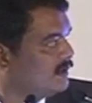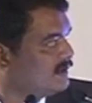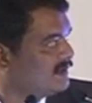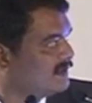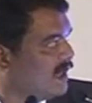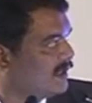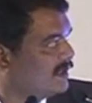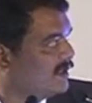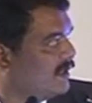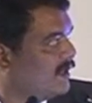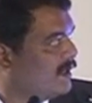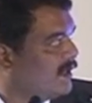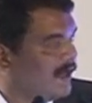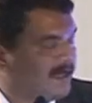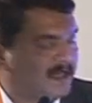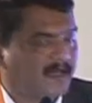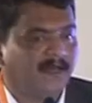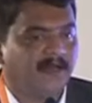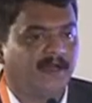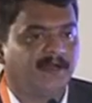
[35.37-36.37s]
started in
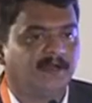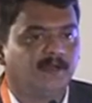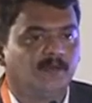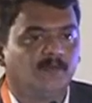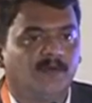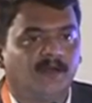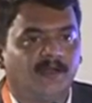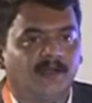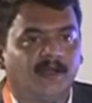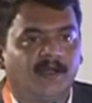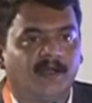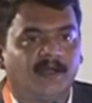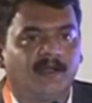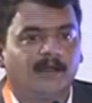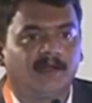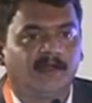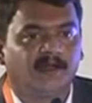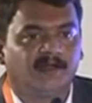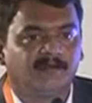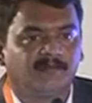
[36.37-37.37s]
1991
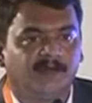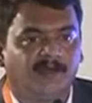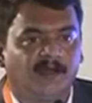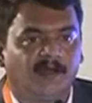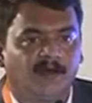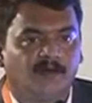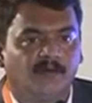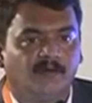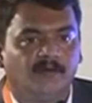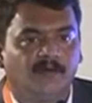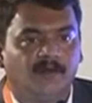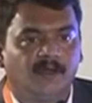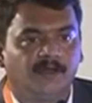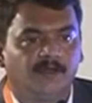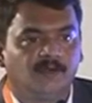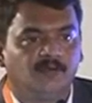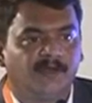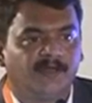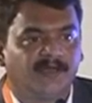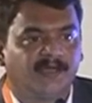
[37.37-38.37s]
and it has been around
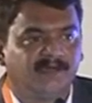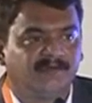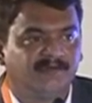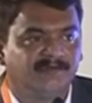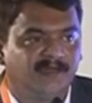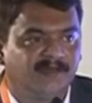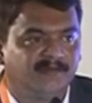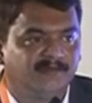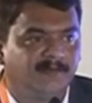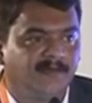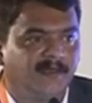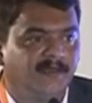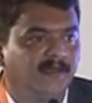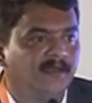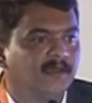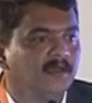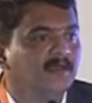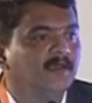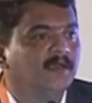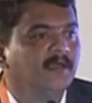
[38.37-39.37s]
two decades it has been
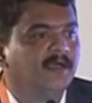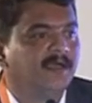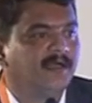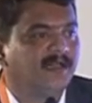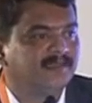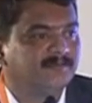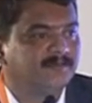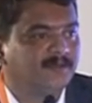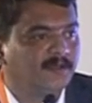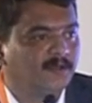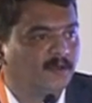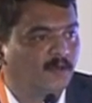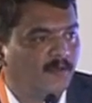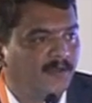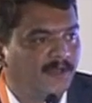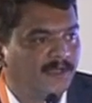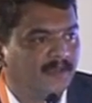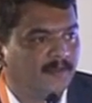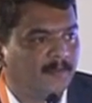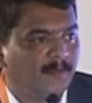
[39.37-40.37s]
it has been
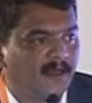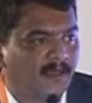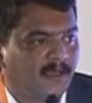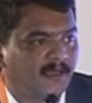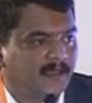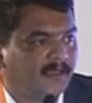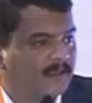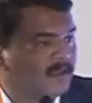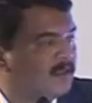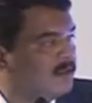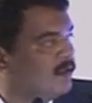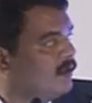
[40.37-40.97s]
growing in the market,